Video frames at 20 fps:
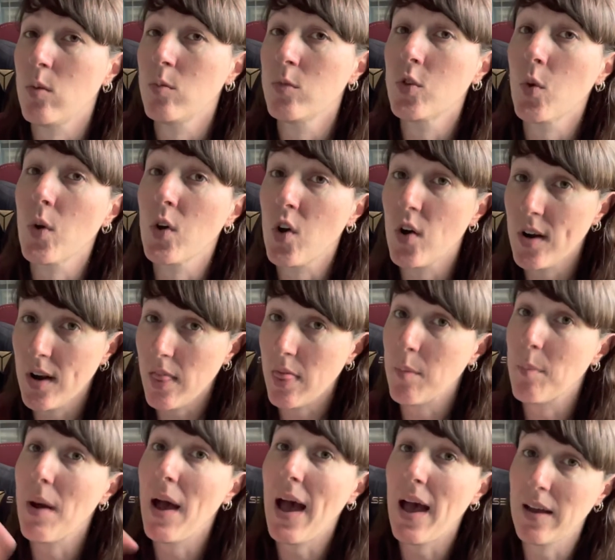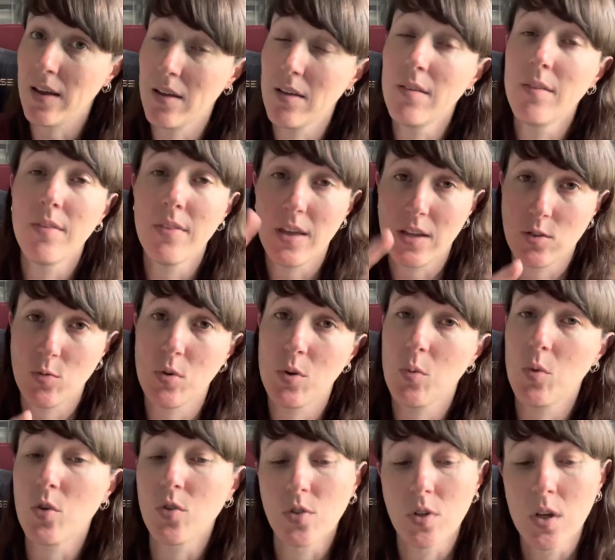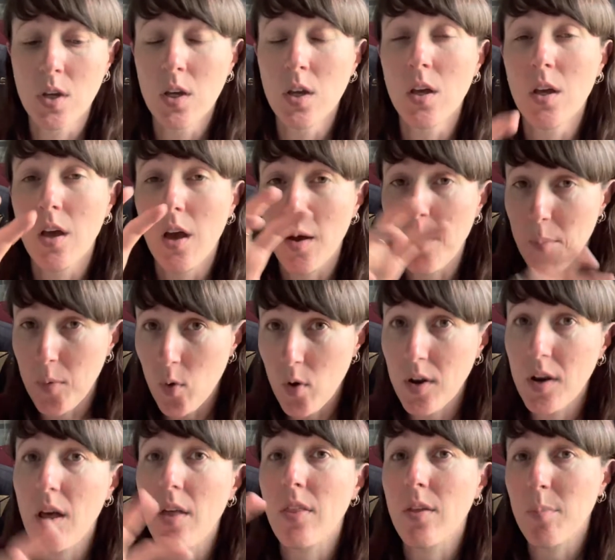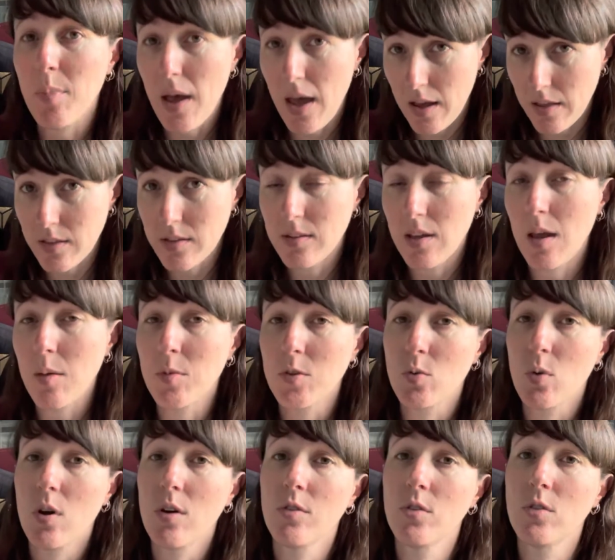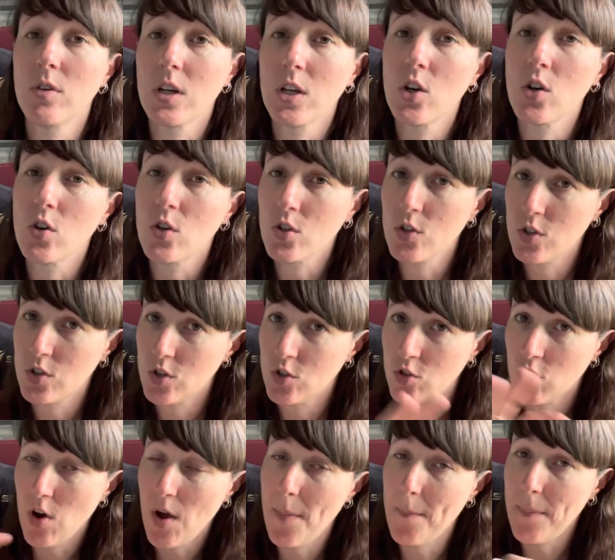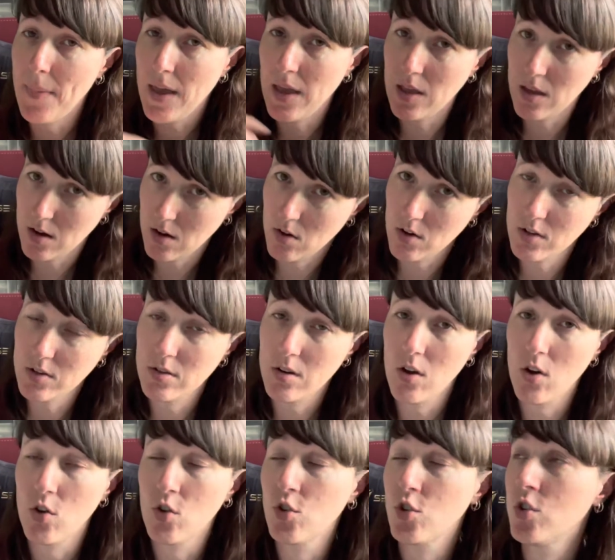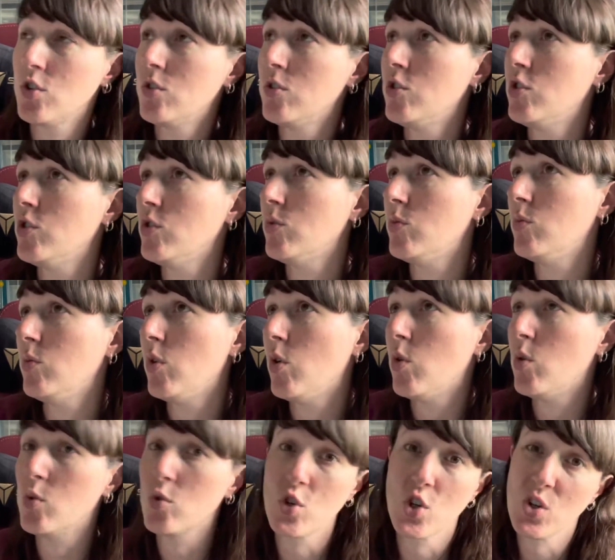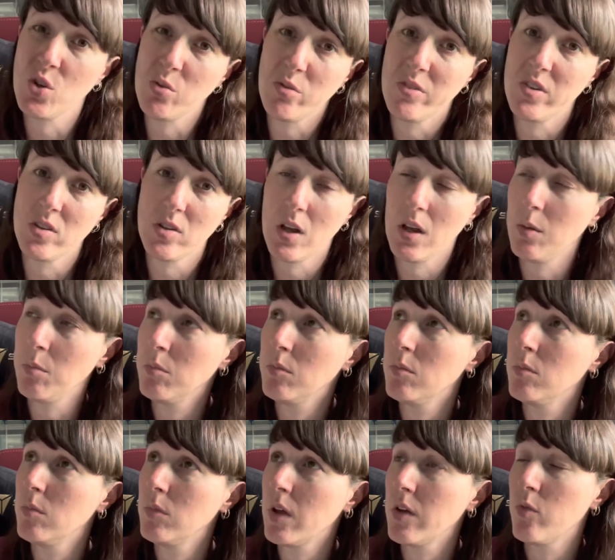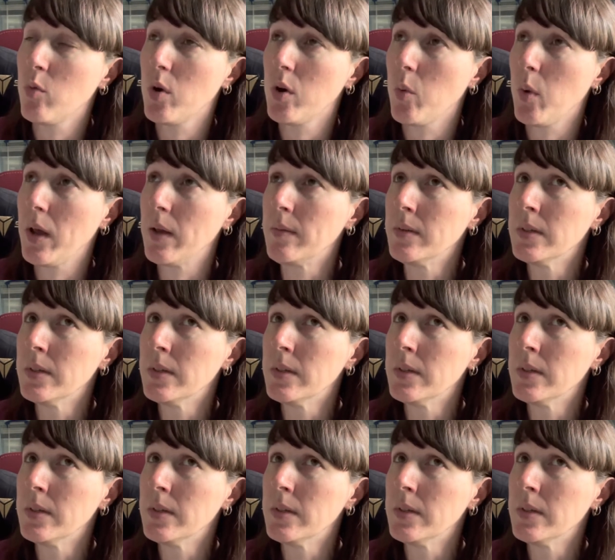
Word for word: So I got another pack. That's what it was. I bought another pack the same as what I've already got to try and make a nice large shawl or two of the same. I'll give one away.